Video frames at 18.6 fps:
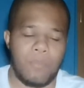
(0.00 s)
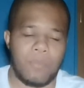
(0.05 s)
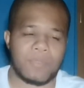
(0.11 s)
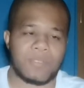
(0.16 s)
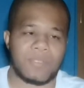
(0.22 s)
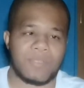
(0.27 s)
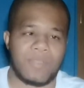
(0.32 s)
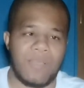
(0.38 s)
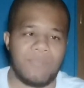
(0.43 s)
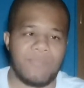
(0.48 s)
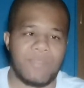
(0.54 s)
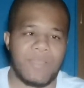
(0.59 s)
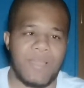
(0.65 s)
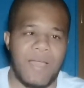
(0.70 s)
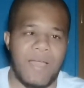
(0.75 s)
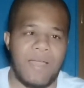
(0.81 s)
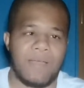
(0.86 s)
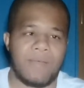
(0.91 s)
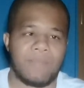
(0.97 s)
But she definitely
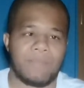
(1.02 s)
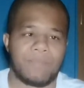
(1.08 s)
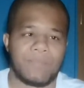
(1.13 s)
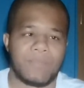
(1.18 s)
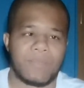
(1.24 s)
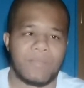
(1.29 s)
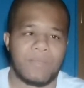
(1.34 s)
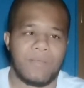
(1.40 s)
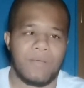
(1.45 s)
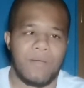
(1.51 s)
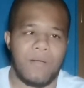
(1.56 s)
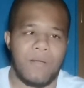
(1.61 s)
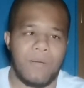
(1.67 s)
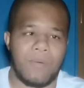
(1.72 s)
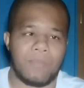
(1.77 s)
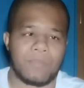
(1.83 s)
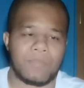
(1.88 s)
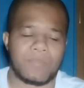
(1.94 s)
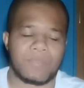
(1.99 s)
got
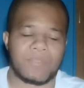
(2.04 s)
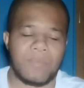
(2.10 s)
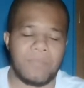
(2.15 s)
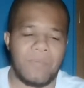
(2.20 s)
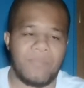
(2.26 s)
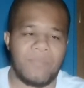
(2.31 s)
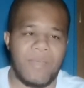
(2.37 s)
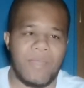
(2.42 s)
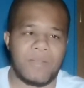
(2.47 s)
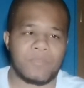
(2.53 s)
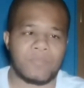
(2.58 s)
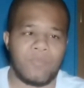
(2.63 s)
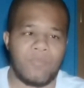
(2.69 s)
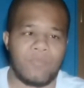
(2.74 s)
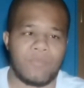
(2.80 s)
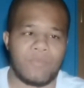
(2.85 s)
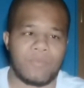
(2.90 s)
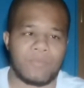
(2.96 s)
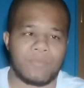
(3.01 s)
some advantage
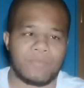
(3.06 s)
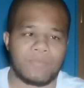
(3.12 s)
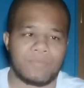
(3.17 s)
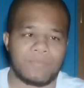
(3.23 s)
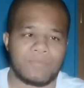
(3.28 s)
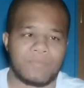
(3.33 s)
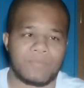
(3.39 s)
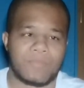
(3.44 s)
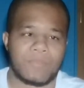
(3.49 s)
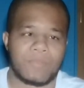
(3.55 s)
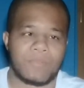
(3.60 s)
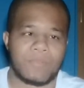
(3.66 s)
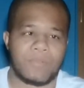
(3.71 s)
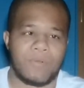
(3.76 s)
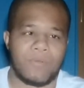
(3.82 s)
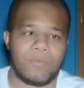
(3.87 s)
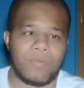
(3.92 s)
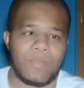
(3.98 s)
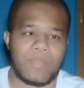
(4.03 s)
over.
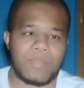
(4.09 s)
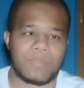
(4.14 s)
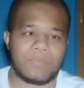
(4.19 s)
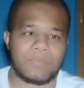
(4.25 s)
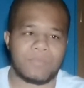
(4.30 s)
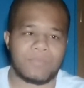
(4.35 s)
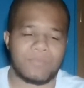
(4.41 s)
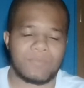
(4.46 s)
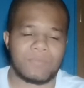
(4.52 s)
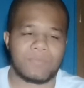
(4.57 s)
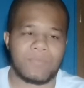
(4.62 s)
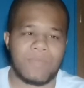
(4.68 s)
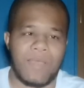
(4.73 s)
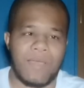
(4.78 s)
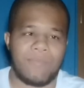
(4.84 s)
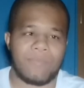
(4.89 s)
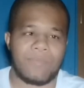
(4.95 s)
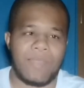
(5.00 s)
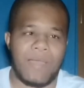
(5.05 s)
You know, like,
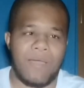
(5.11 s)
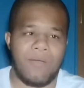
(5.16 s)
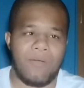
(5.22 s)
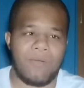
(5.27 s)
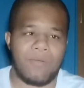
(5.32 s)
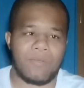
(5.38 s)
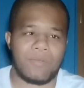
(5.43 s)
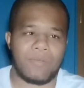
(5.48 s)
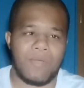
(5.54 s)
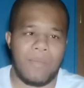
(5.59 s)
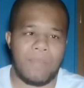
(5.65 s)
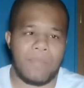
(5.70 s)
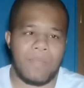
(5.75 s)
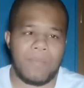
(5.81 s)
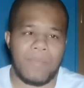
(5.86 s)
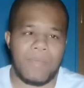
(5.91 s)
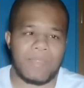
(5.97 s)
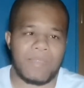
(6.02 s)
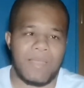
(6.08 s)
having that heart. I
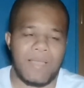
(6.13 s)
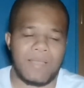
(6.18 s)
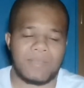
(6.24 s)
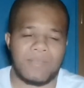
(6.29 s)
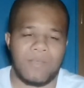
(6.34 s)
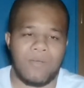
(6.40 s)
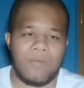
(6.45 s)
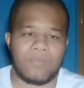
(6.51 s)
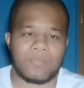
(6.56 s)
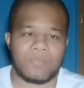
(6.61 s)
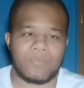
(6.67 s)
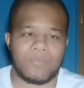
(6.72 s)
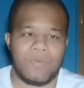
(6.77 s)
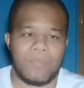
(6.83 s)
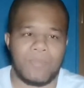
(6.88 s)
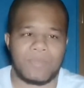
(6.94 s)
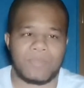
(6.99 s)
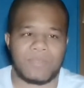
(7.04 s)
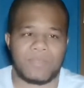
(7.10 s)
mean, Amanda has that heart, too.
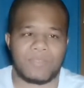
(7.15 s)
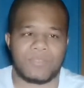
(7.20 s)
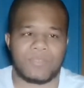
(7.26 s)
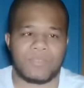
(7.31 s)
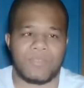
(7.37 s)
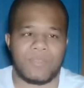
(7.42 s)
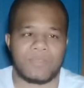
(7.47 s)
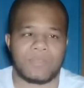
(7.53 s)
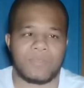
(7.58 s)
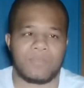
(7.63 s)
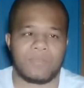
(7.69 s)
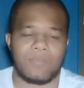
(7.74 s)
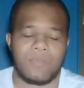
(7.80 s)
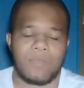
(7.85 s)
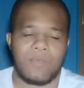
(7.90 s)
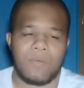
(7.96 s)
I'm not saying she doesn't.